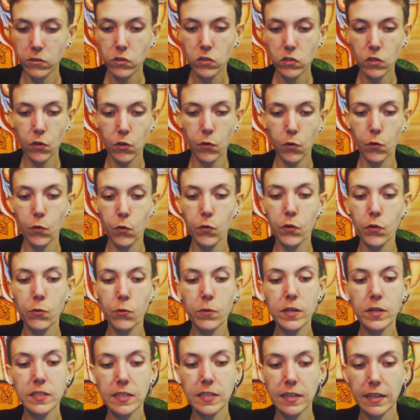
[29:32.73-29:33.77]
So
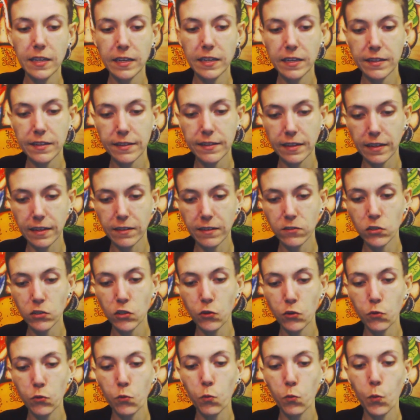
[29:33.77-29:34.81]
there isn't anything
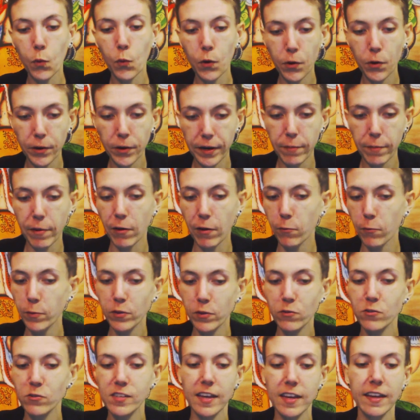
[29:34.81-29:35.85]
to worry about,
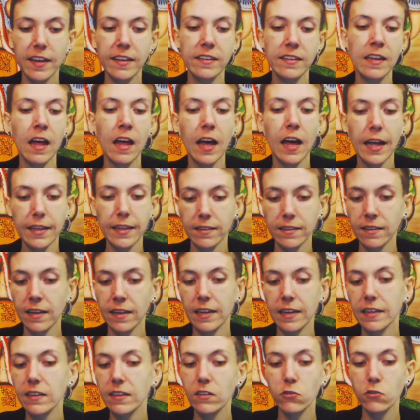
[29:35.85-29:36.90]
but they're saying not
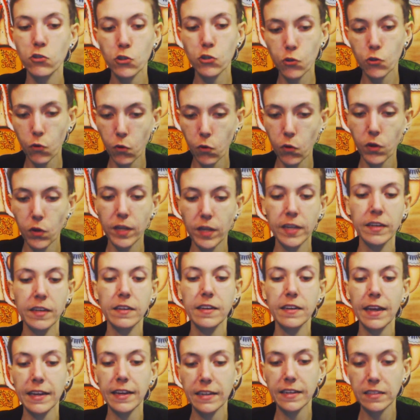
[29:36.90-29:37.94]
like control in
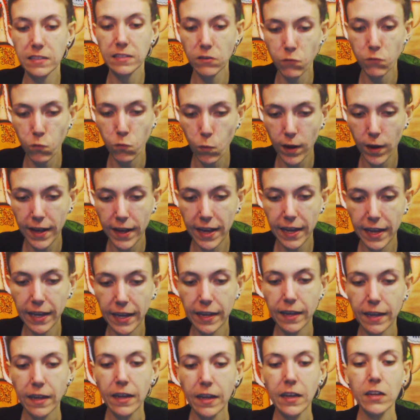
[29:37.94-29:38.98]
a negative
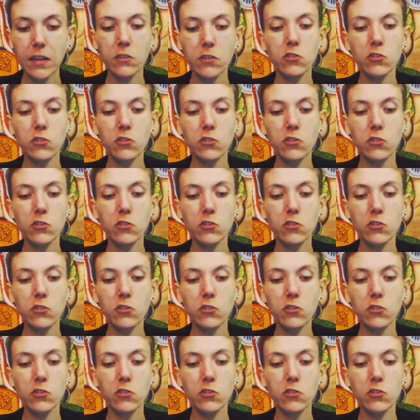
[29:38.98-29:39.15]
way.